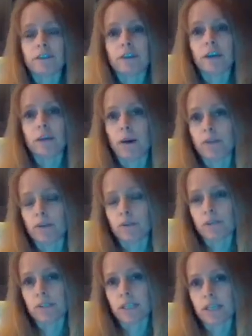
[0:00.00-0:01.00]
to think about
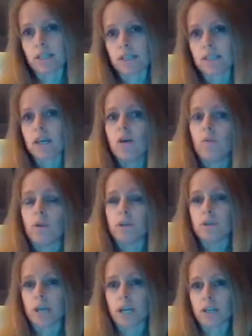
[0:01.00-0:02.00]
those things
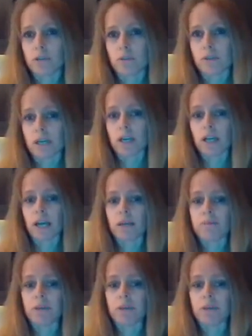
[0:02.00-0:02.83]
when you're diagnosing a client.